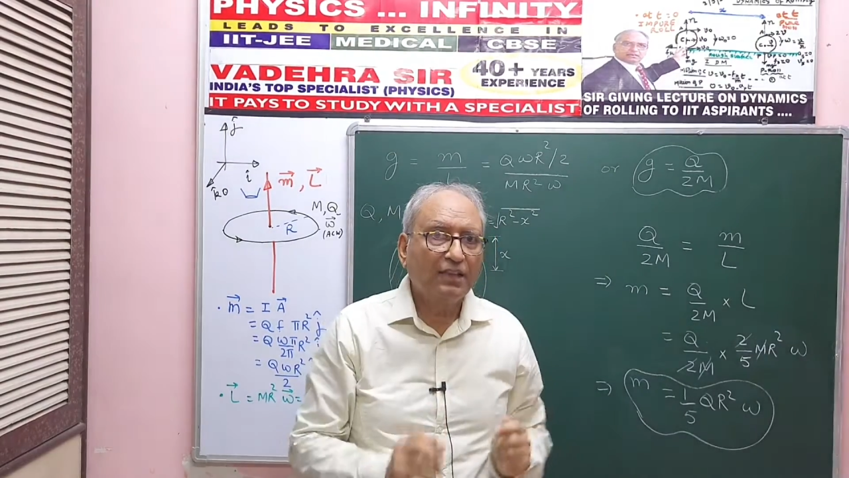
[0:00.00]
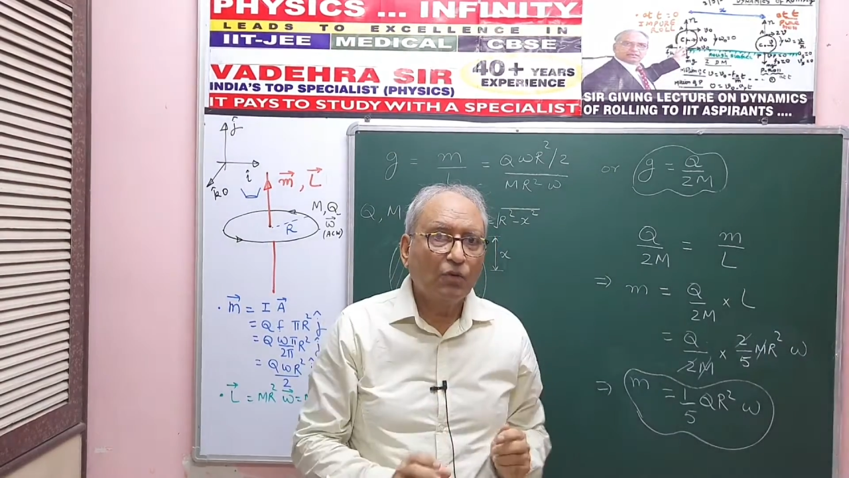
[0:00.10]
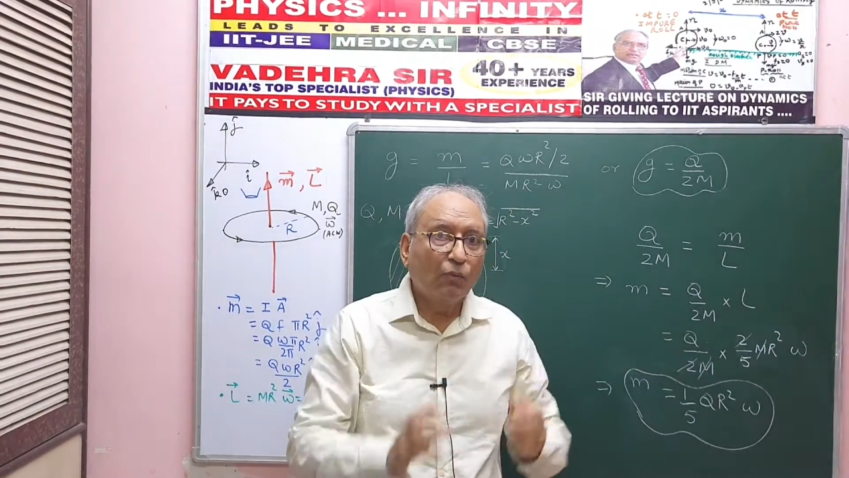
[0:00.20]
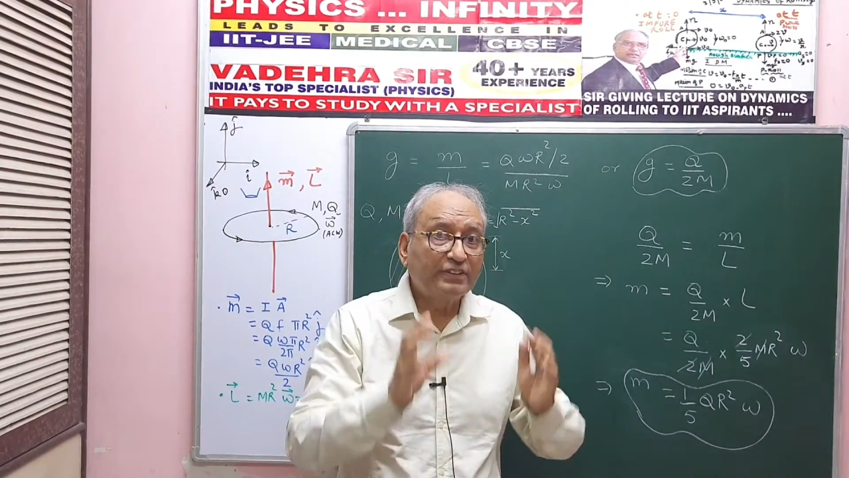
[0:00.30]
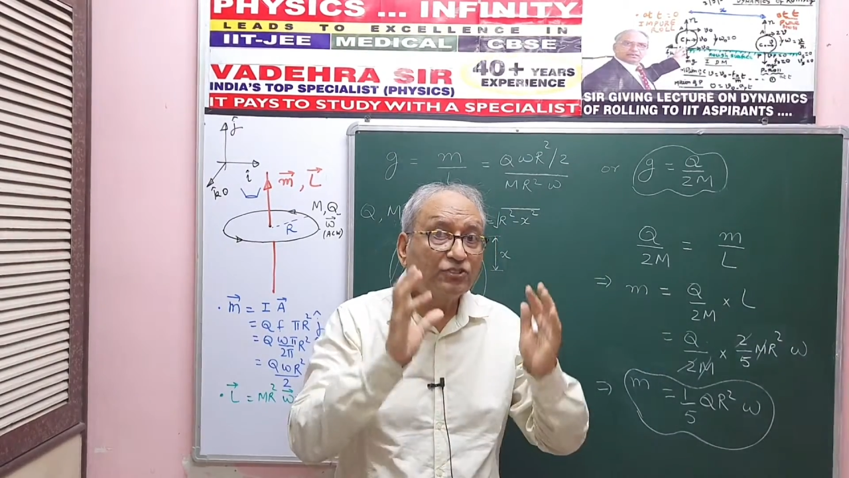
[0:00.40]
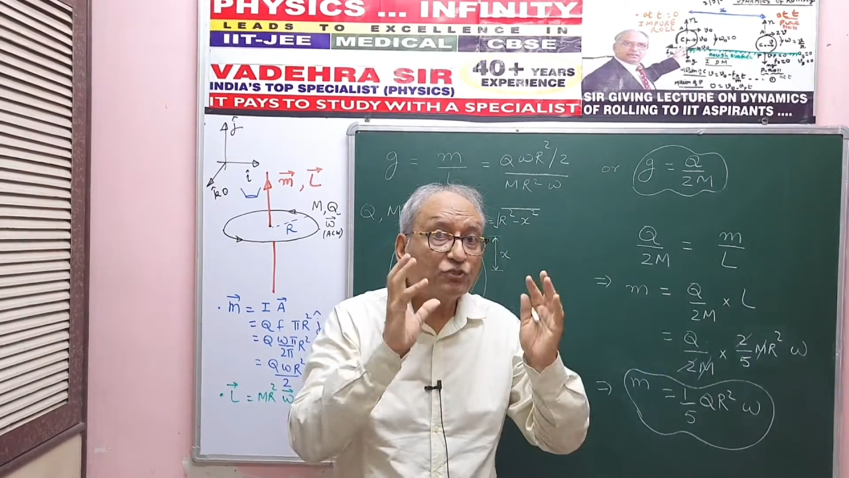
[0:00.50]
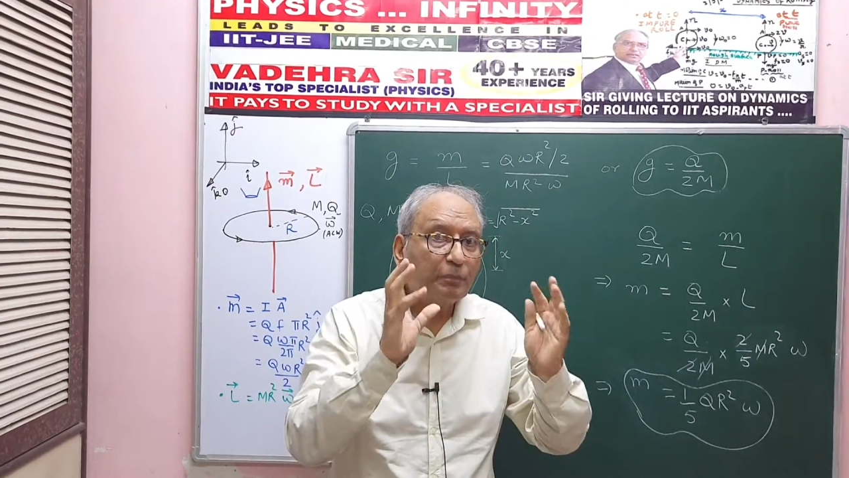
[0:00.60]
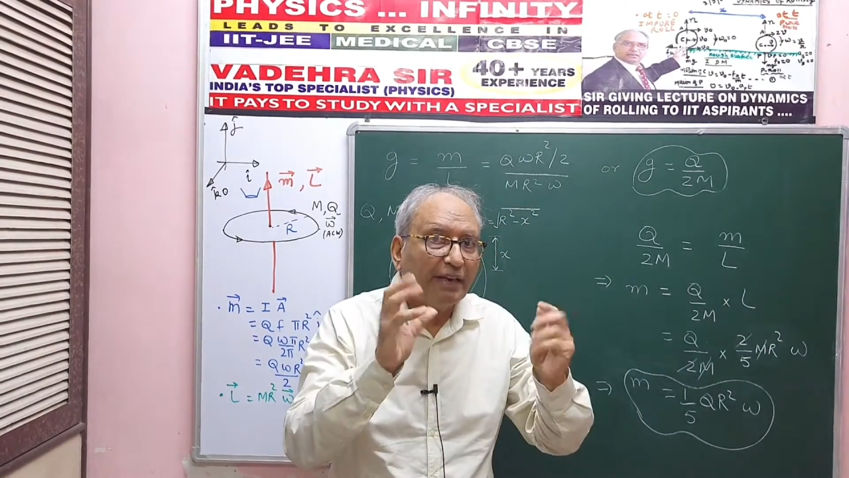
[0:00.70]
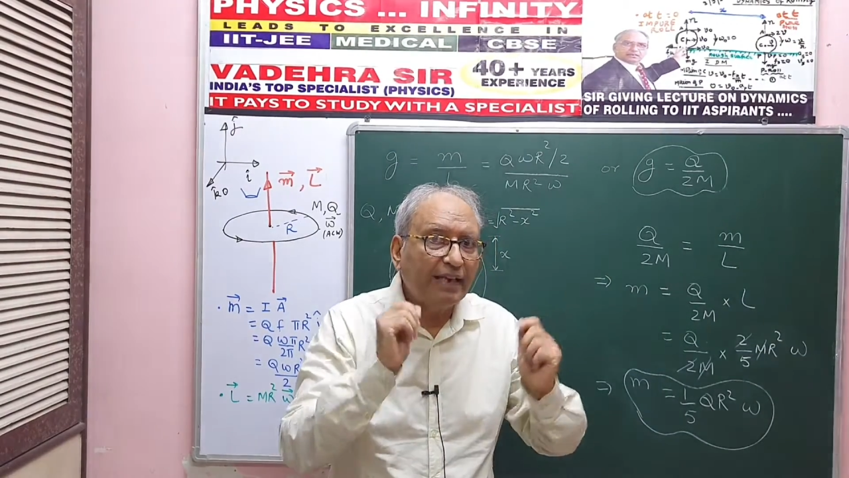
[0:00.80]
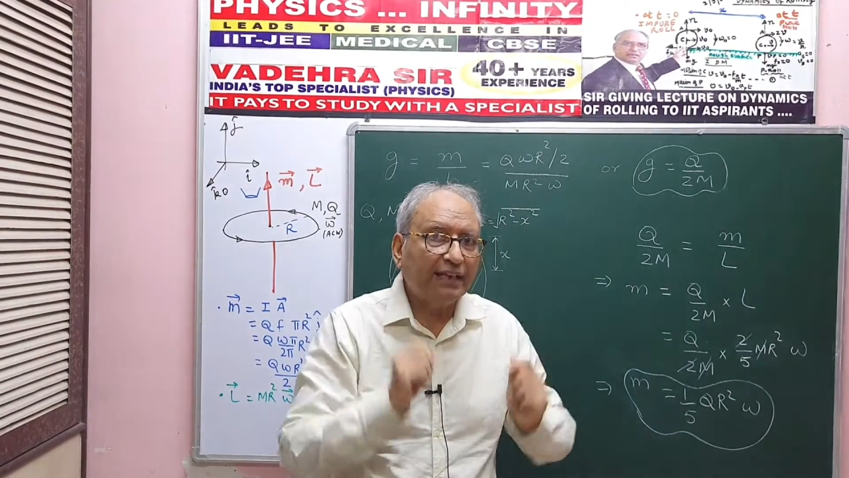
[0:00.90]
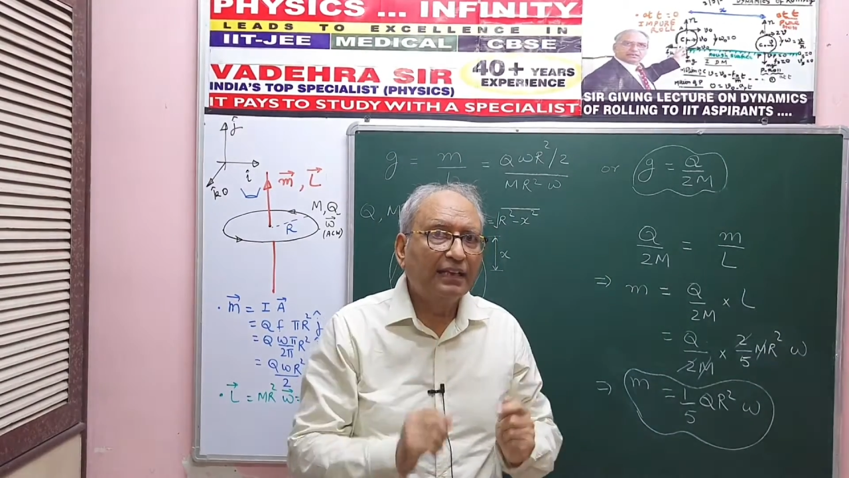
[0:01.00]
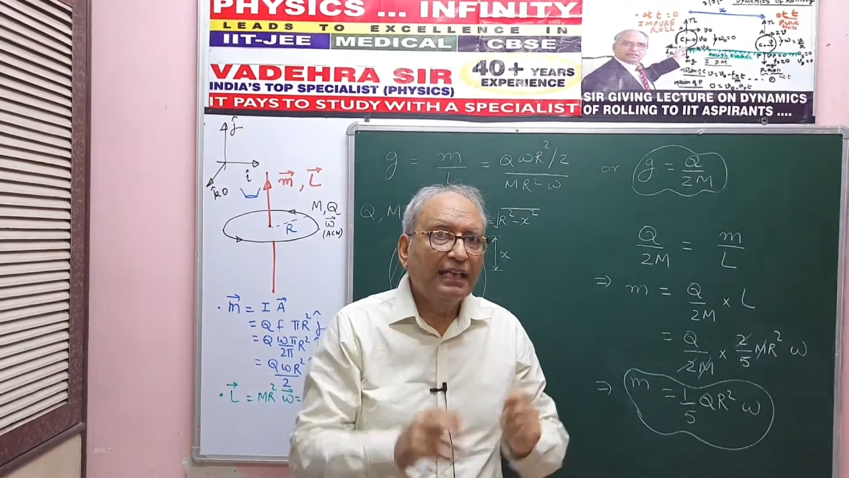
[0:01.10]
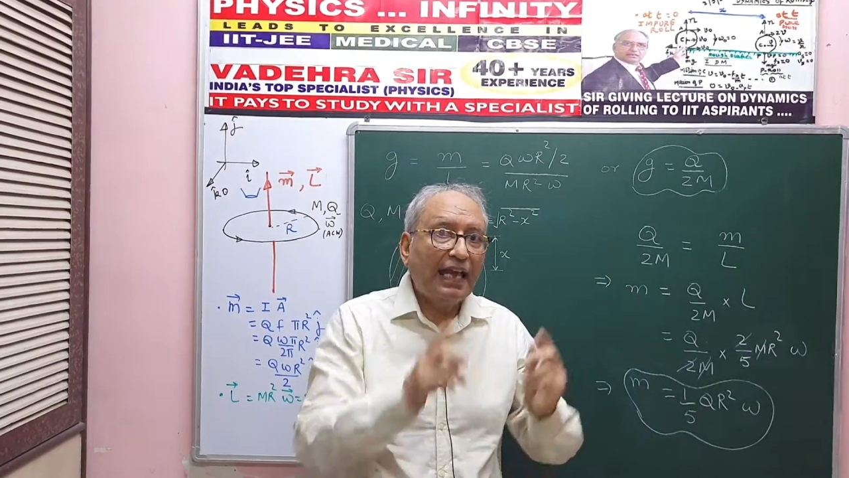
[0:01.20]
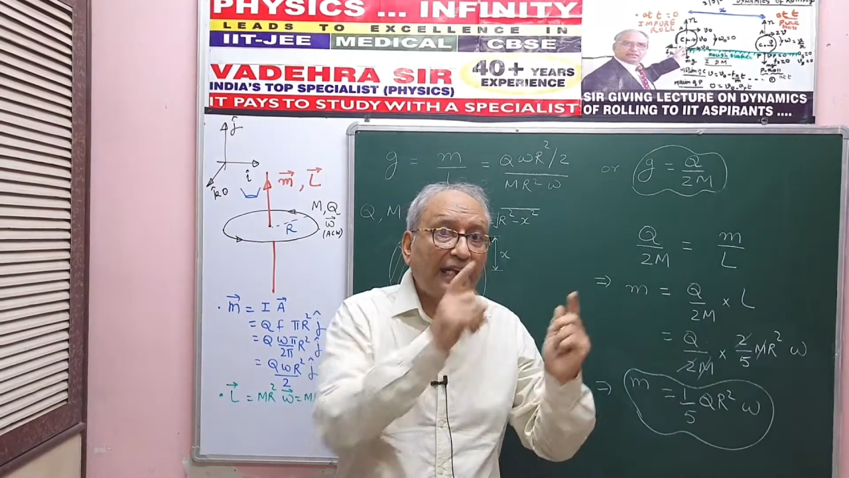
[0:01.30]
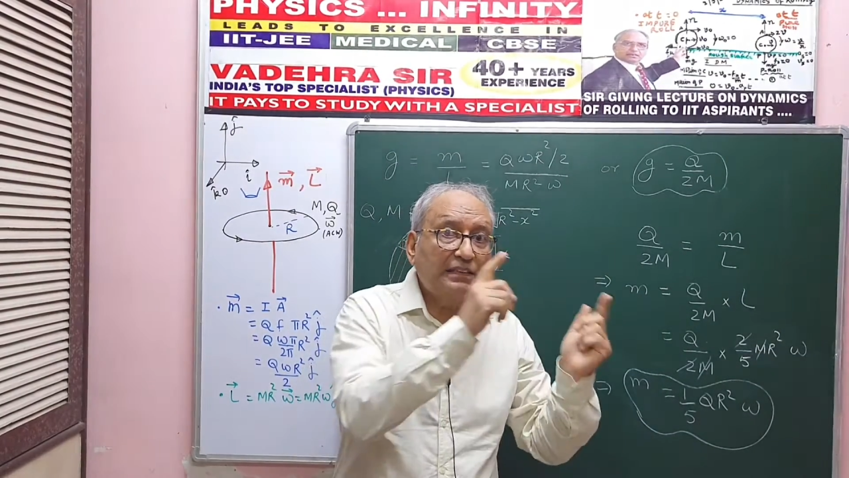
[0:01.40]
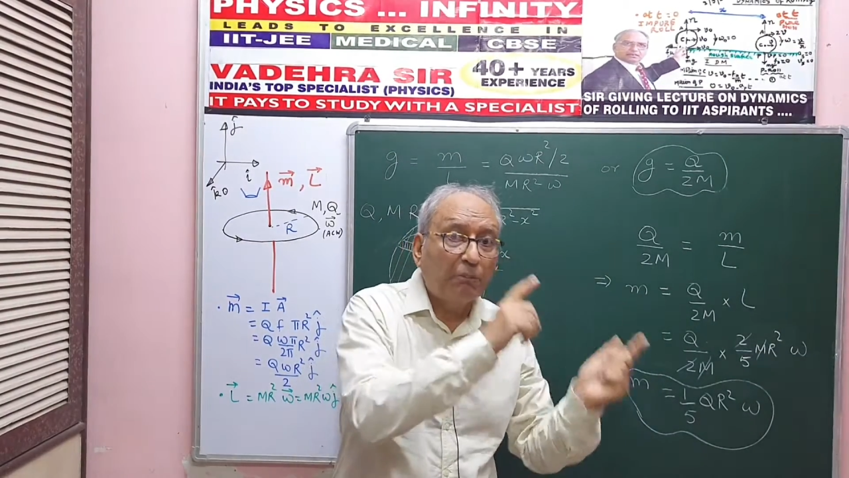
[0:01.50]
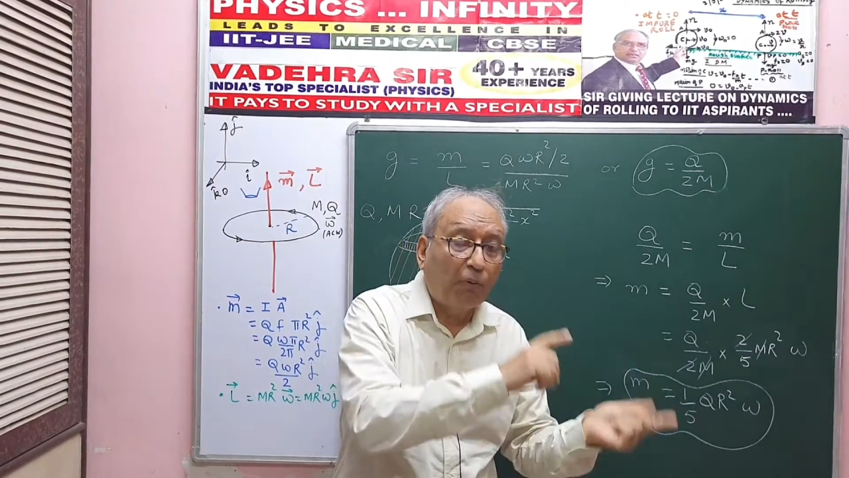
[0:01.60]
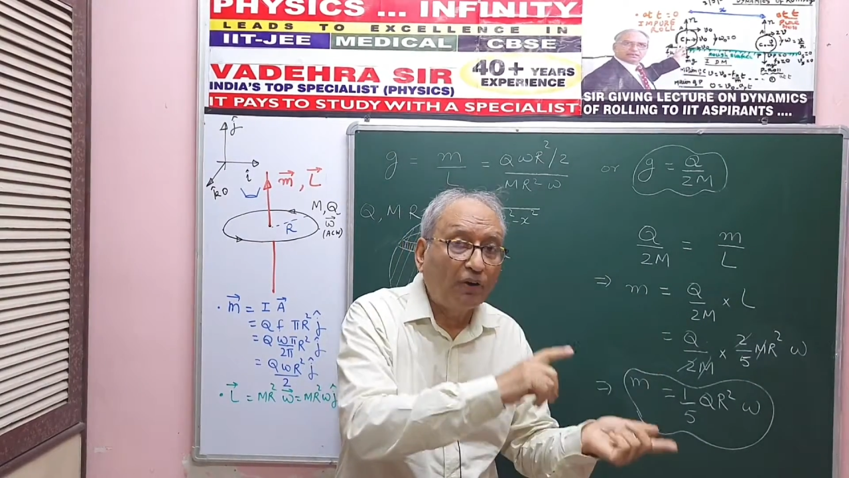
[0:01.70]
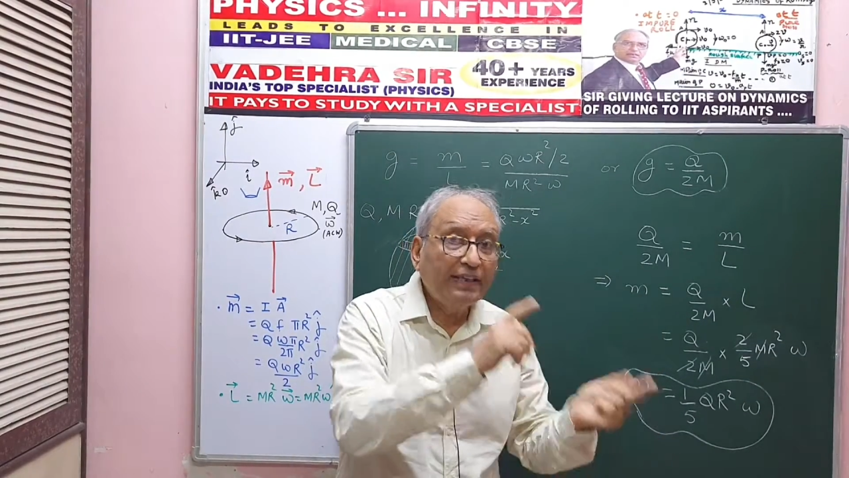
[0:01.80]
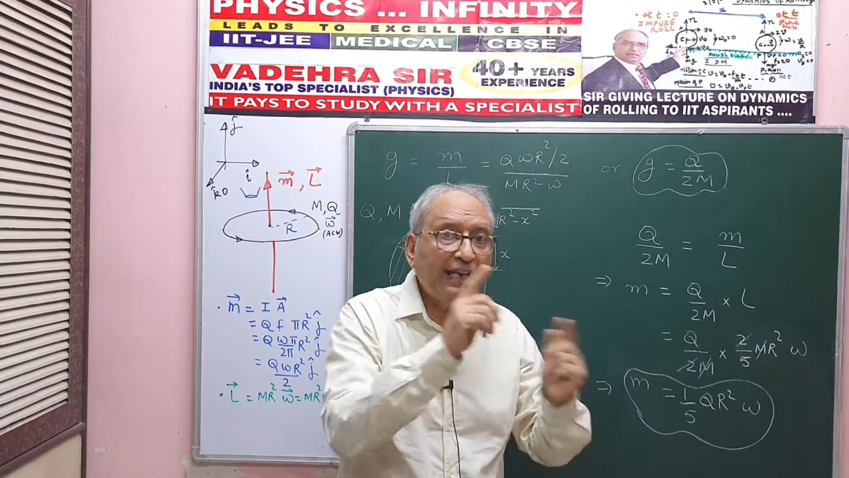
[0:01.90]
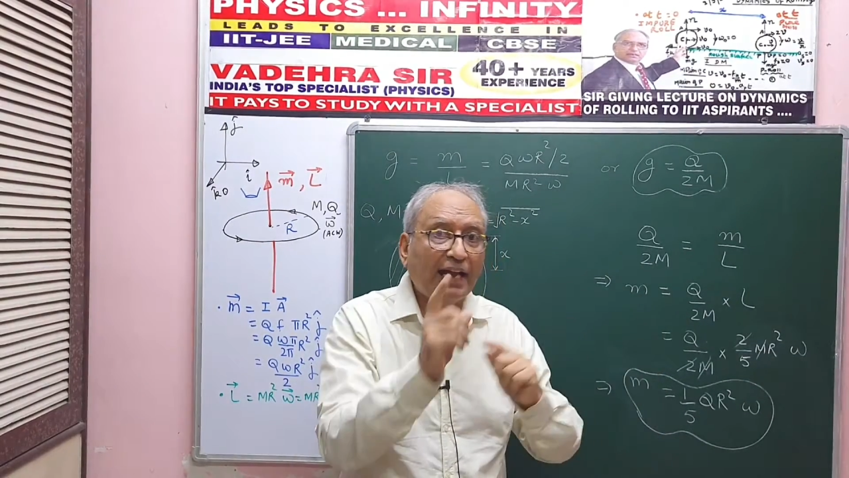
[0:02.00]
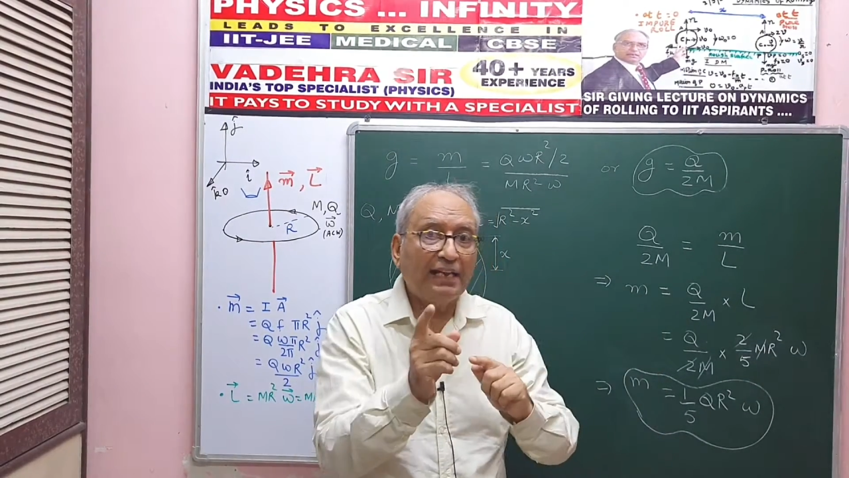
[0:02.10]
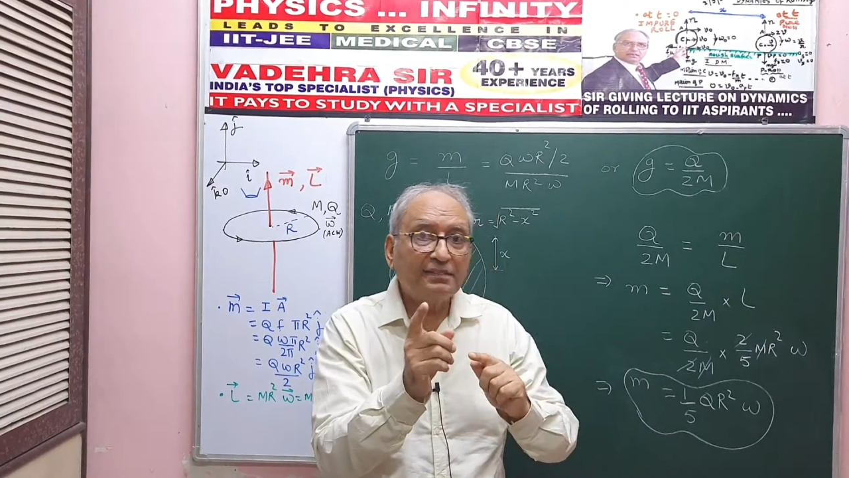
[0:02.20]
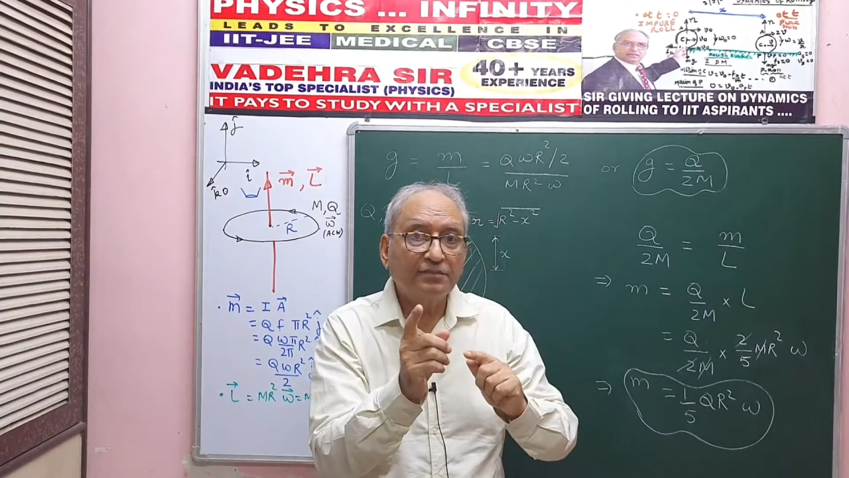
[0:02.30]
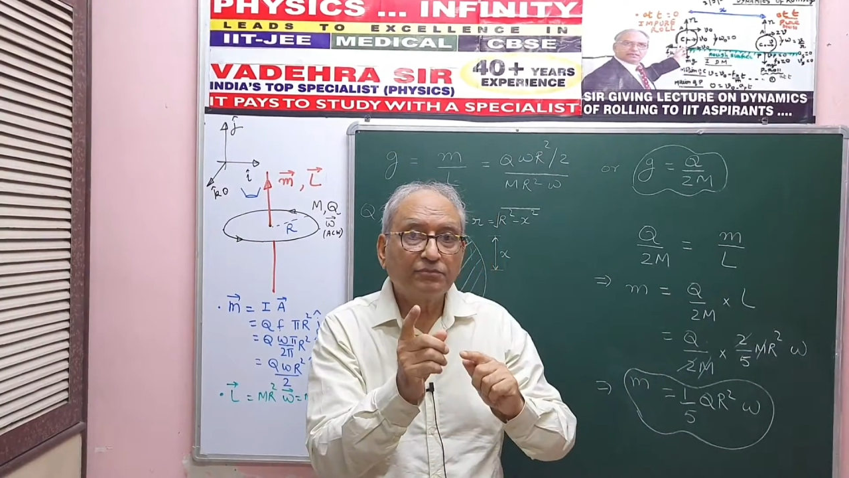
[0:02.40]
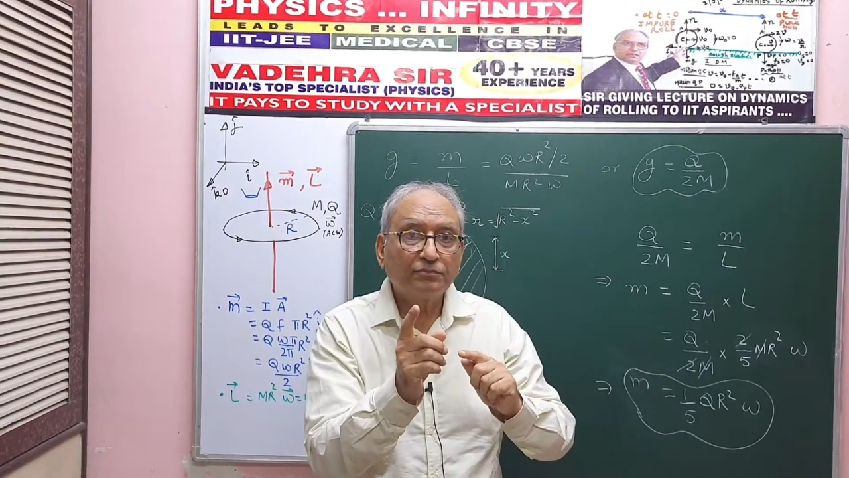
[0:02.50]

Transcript: which is spinning and the body has